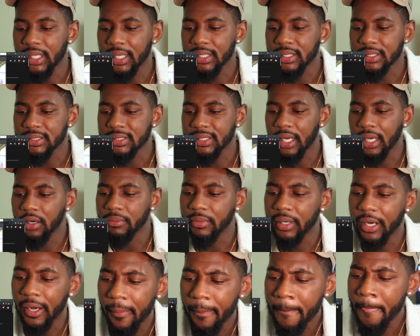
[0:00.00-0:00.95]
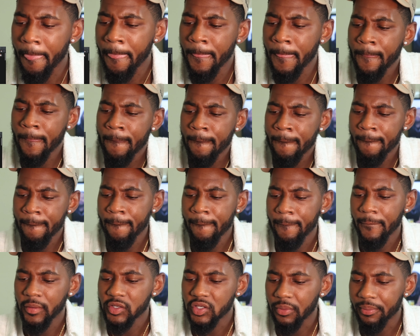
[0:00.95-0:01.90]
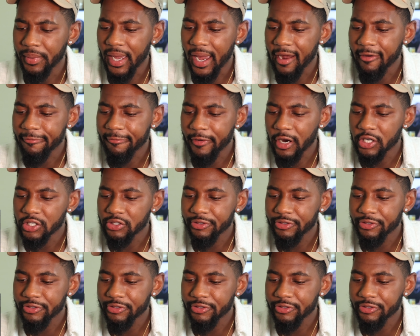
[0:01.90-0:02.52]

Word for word: this out, bro. This will be our first